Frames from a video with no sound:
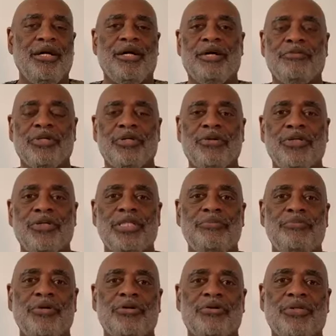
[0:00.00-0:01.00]
of the Course
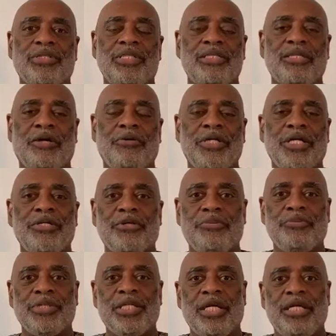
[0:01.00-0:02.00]
in Miracles is the only
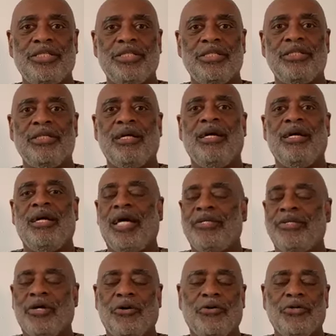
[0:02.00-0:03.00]
interpretation
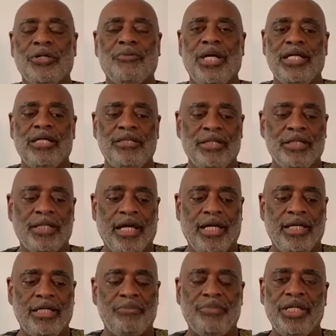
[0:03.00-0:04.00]
and the only way to look at it.